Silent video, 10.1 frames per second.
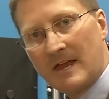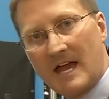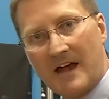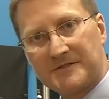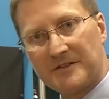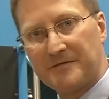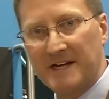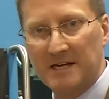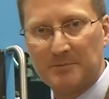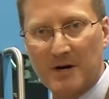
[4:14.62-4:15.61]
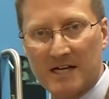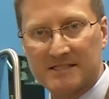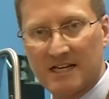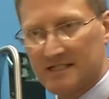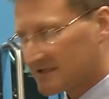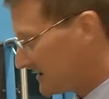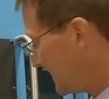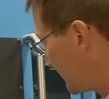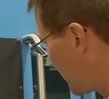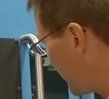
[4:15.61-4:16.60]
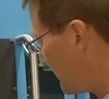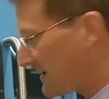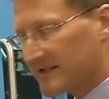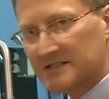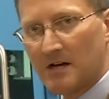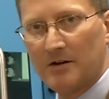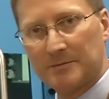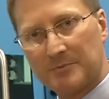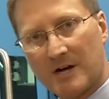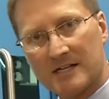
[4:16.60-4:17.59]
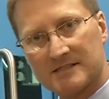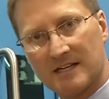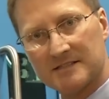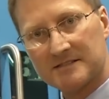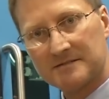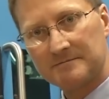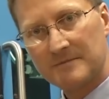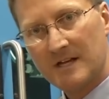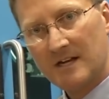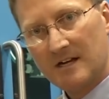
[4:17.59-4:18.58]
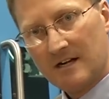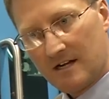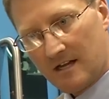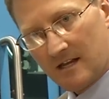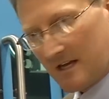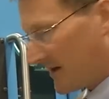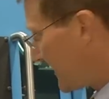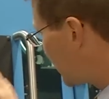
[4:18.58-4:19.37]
after the feeding process is going to be the sawing process. The